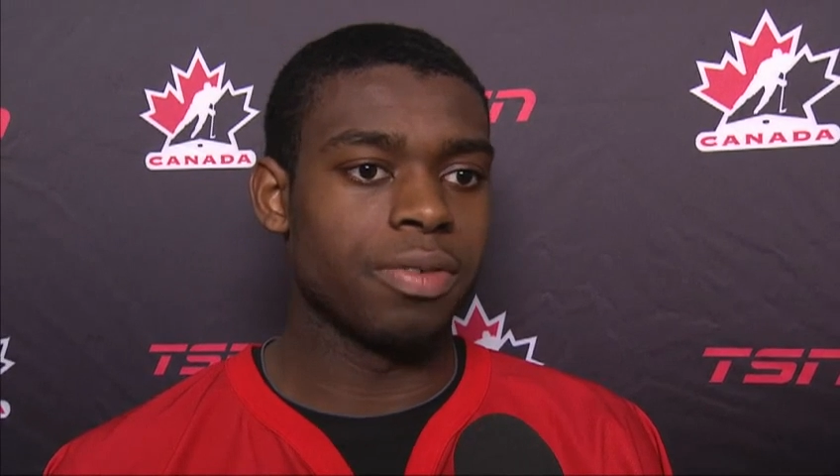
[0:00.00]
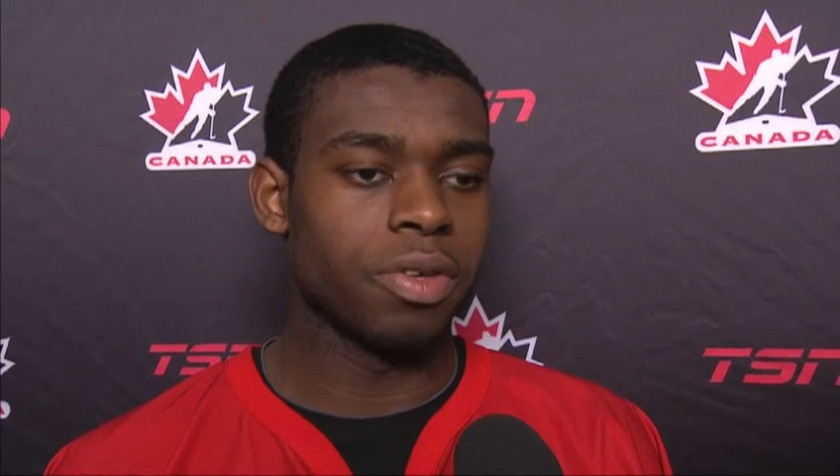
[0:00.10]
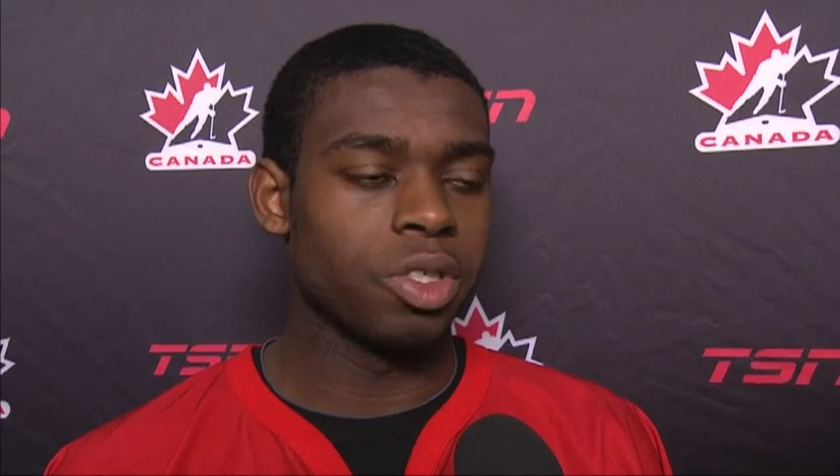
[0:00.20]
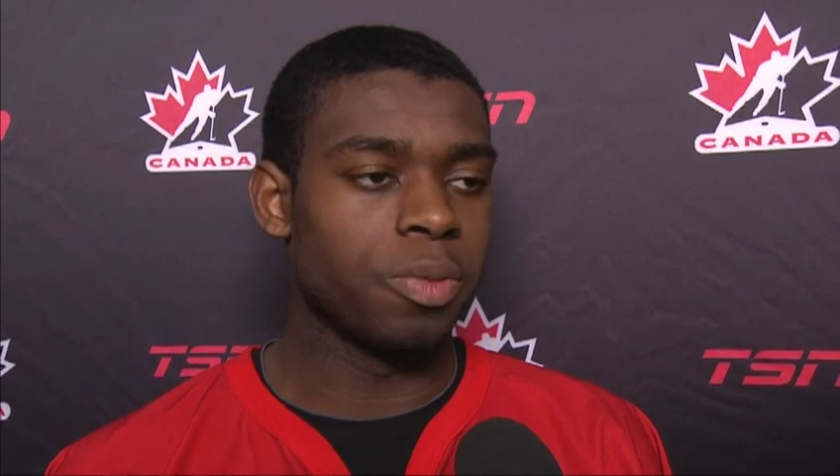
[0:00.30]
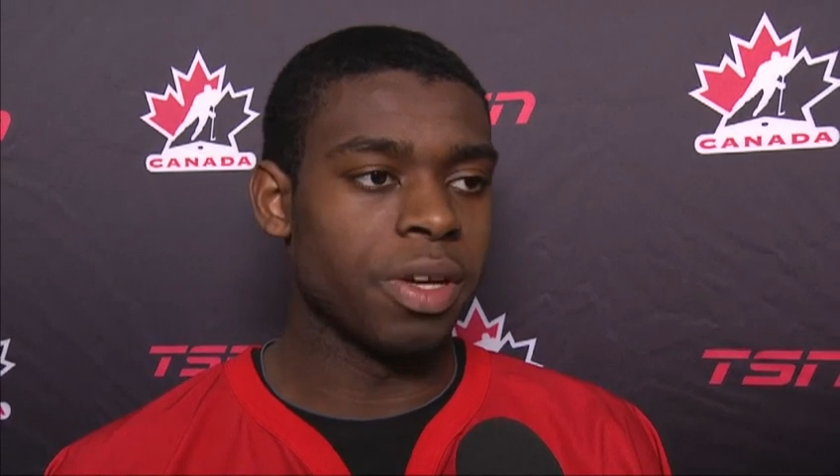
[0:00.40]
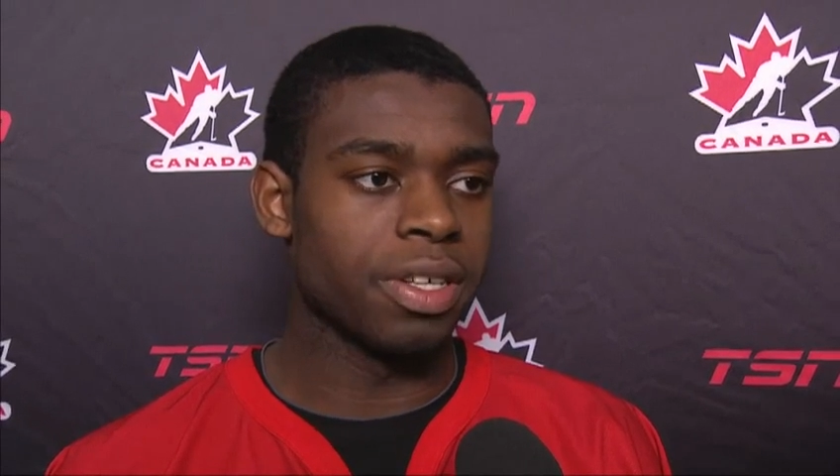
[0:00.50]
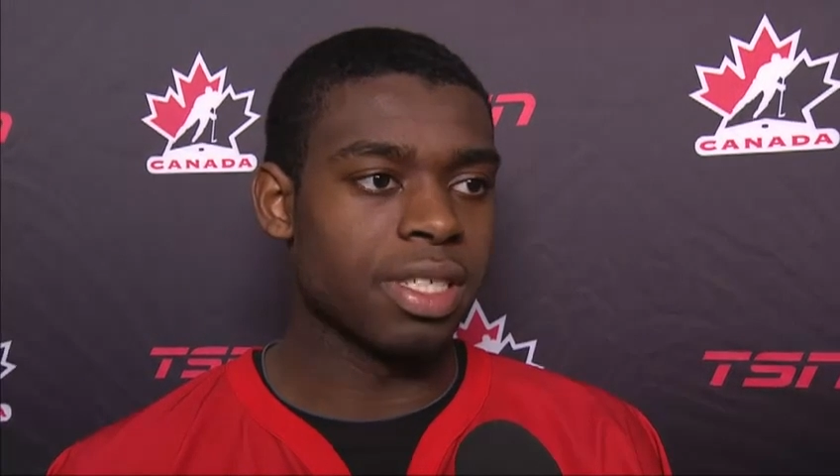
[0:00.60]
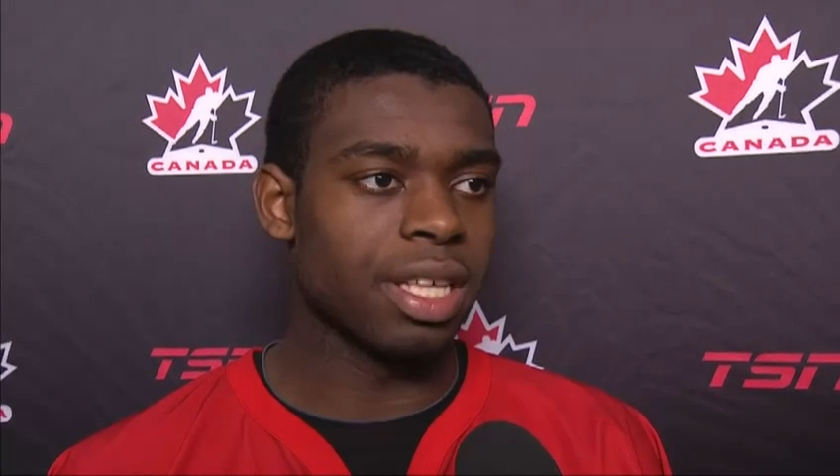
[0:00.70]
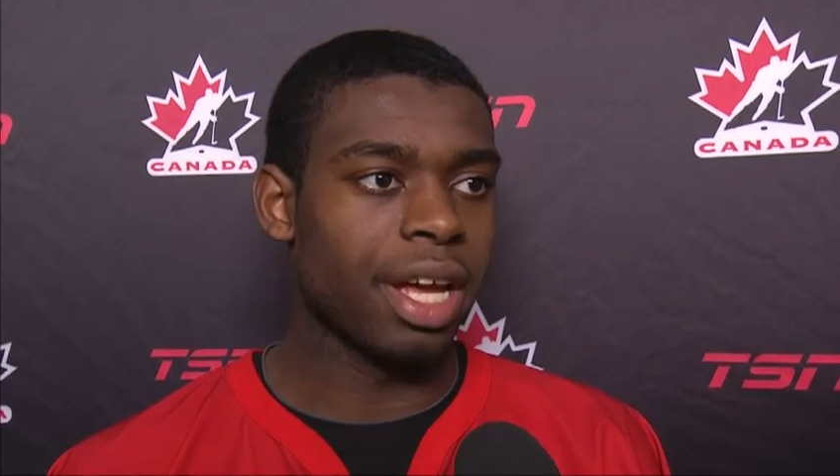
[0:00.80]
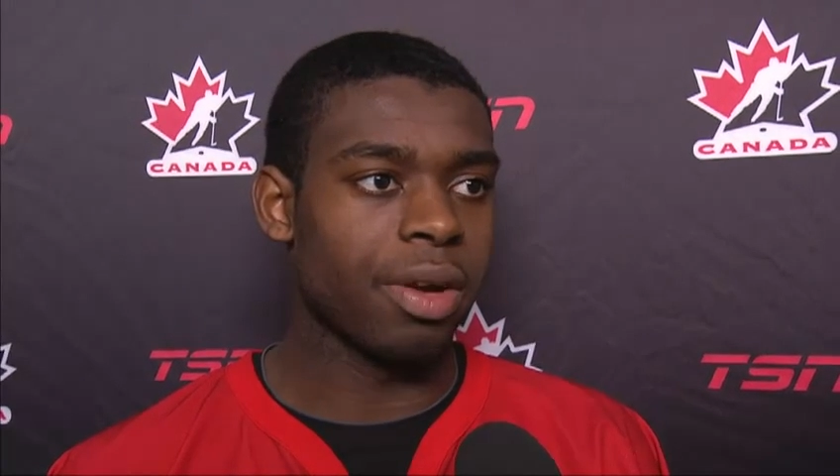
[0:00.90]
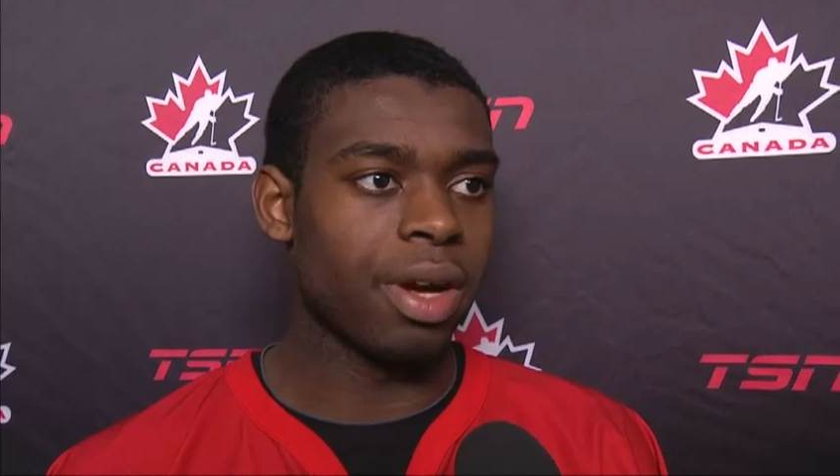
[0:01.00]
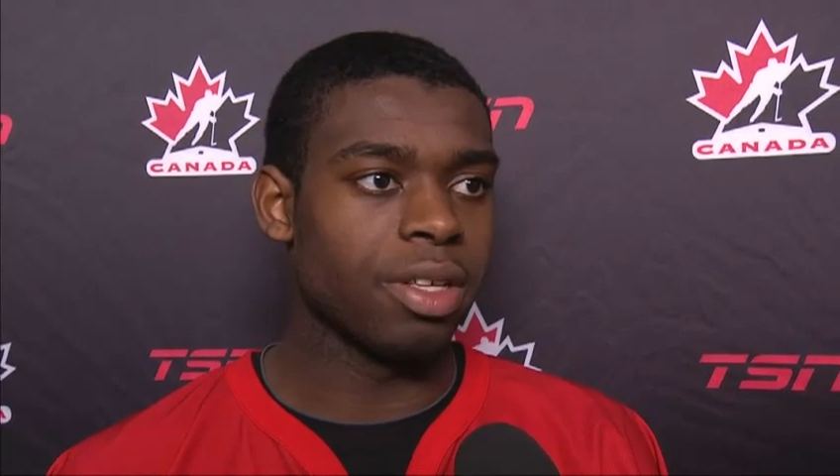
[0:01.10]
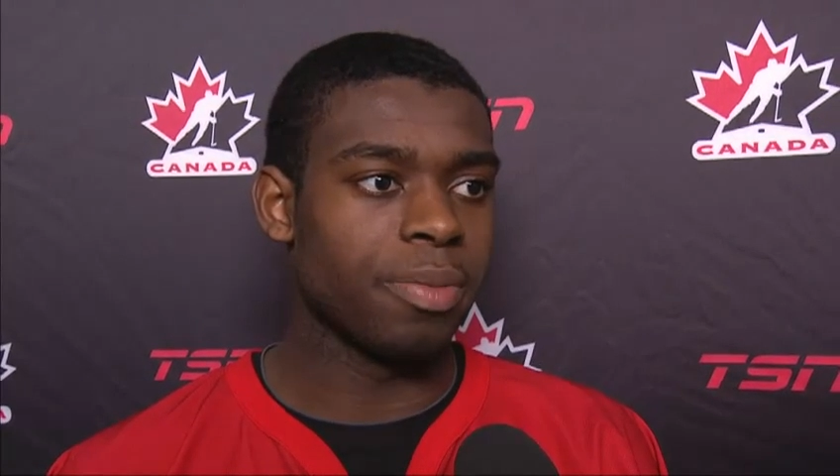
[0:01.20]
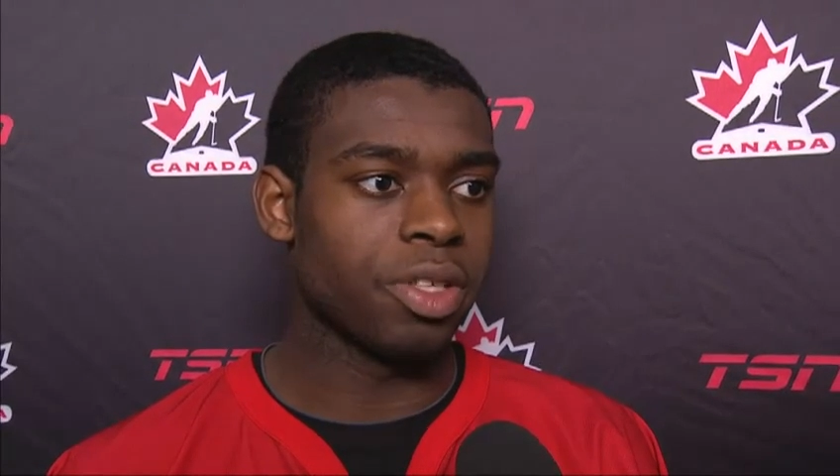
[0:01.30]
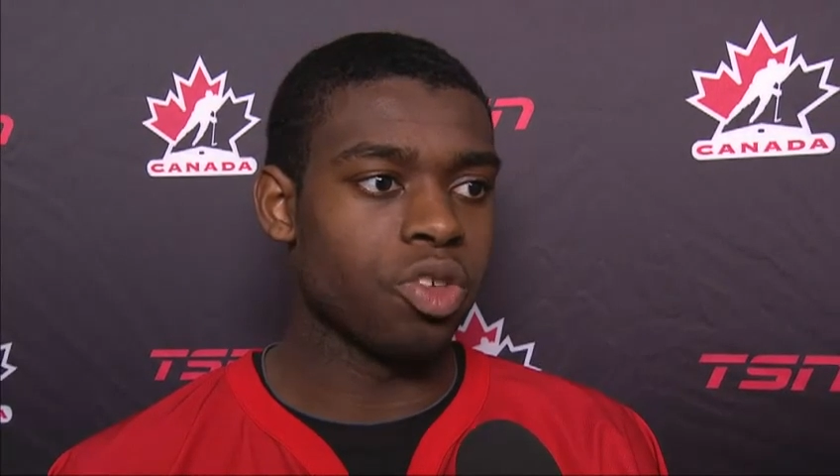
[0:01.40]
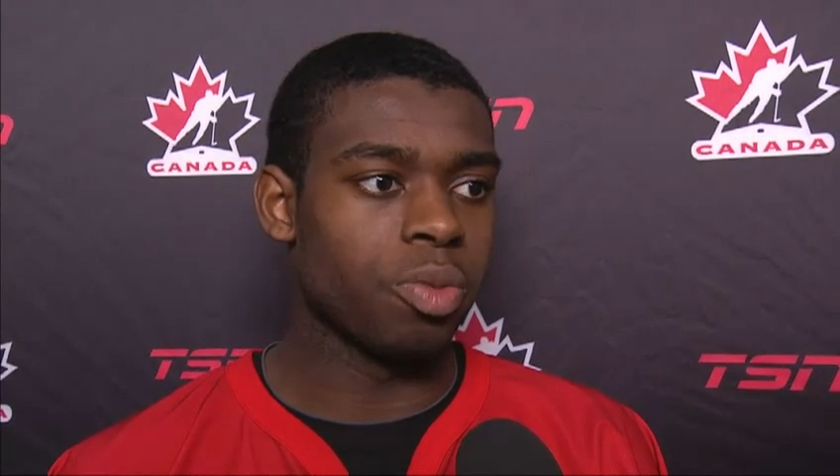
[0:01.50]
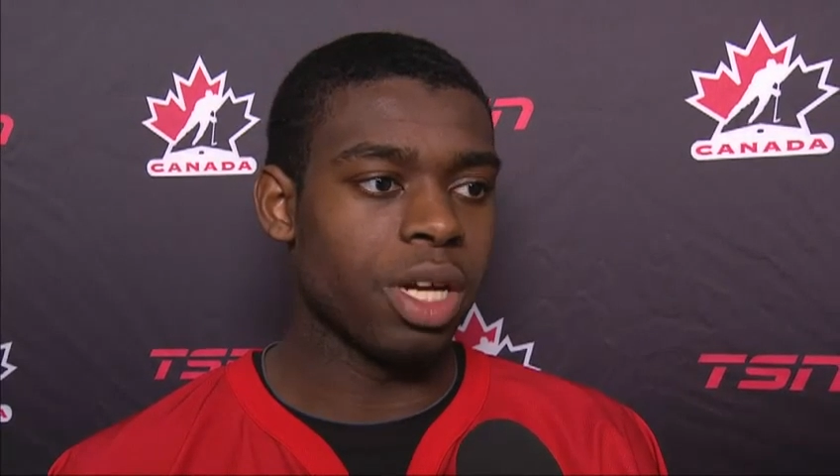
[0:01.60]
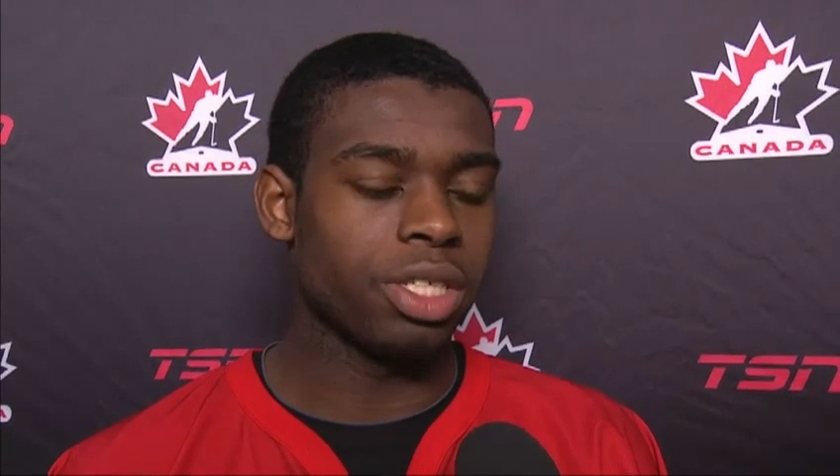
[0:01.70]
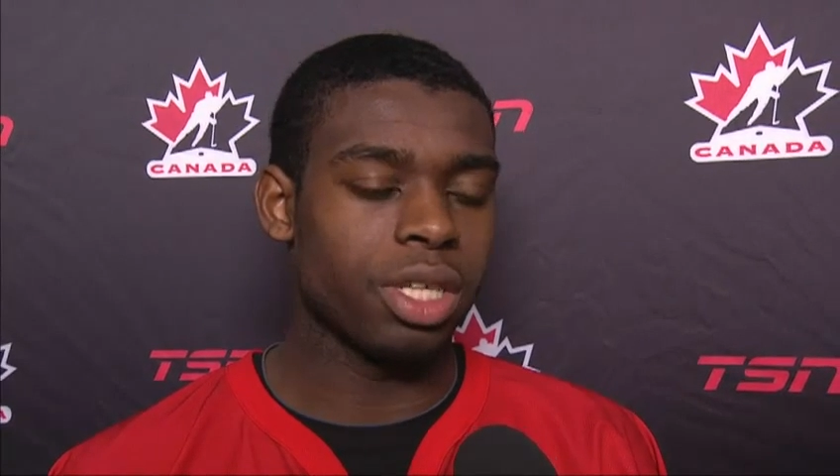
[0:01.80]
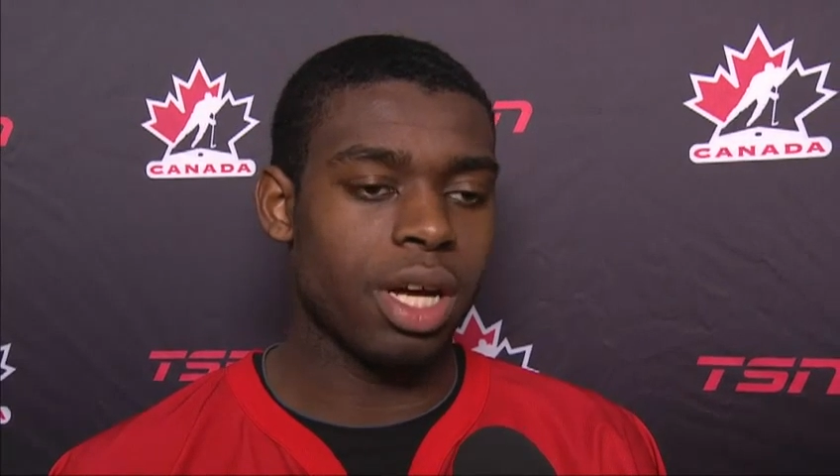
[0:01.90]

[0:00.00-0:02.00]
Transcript: first 2 periods I was sliding around a bit too much.